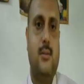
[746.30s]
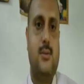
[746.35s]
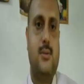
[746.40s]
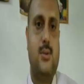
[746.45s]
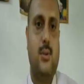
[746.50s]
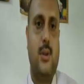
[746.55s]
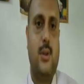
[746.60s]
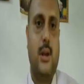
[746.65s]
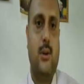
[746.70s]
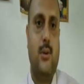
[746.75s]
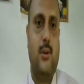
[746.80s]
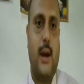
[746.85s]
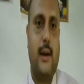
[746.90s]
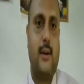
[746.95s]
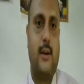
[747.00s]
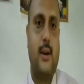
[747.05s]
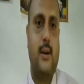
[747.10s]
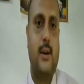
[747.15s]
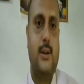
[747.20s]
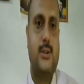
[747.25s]
So the
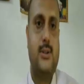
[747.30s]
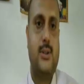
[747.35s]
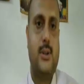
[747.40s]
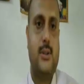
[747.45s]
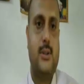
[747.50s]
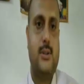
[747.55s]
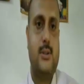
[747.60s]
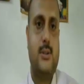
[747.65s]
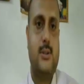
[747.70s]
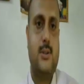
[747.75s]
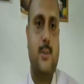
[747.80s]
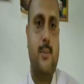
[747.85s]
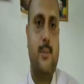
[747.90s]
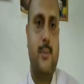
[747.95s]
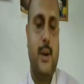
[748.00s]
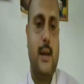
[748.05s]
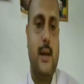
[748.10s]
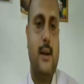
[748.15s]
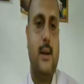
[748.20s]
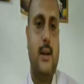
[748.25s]
United Nations
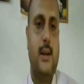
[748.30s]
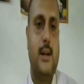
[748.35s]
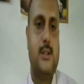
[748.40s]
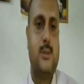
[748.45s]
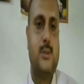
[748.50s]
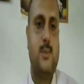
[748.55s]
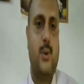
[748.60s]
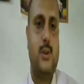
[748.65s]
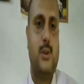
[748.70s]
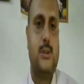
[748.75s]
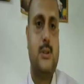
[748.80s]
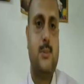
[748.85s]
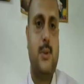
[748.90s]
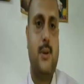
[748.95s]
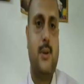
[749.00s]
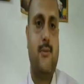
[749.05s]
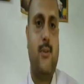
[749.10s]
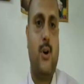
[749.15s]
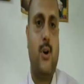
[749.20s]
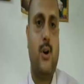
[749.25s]
mainly
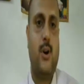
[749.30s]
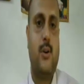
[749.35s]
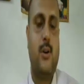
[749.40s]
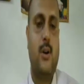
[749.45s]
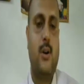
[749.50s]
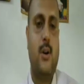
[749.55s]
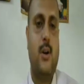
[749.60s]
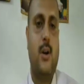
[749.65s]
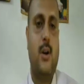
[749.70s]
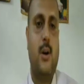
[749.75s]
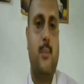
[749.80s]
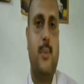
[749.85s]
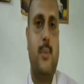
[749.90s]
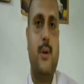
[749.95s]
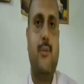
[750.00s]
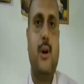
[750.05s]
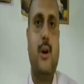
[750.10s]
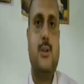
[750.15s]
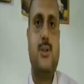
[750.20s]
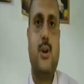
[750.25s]
responsible for
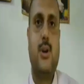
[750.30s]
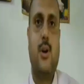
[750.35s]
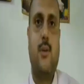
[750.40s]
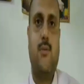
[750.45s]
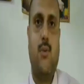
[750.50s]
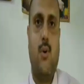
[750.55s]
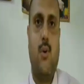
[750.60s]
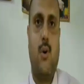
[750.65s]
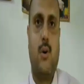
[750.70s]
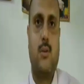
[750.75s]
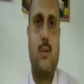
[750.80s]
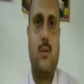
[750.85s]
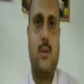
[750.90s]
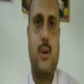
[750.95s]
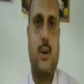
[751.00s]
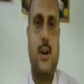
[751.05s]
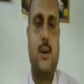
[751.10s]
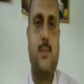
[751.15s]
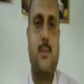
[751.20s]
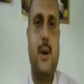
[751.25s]
prevention of war.
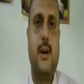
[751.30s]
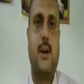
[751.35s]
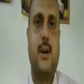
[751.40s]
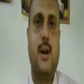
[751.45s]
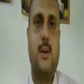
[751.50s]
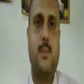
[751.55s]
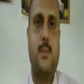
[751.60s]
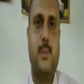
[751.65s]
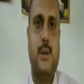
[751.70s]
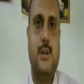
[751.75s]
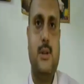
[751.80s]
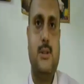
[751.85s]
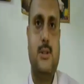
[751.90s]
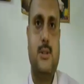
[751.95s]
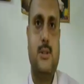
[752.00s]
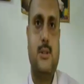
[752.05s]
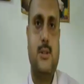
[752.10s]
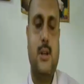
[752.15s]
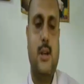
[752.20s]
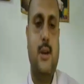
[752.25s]
It maintains
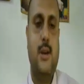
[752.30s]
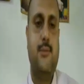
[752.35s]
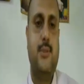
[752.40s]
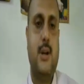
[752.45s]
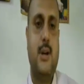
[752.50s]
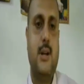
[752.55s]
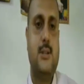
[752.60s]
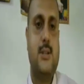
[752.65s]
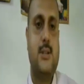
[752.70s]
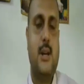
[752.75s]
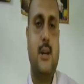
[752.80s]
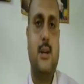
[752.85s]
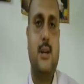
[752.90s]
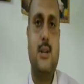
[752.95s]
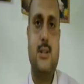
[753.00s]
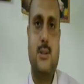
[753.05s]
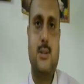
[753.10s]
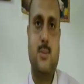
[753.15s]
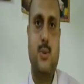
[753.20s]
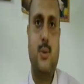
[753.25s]
peace. If there is any
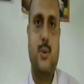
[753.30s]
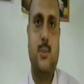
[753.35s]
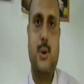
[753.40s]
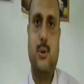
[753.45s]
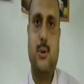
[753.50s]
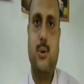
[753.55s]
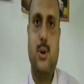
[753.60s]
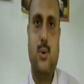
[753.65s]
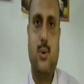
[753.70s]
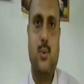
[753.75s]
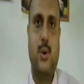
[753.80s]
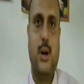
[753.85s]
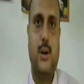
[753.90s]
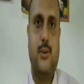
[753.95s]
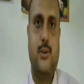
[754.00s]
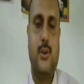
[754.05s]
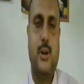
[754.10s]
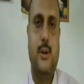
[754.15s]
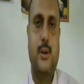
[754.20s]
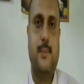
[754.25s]
dispute between two
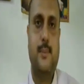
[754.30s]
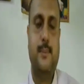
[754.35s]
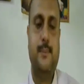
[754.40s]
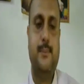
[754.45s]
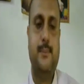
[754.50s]
countries,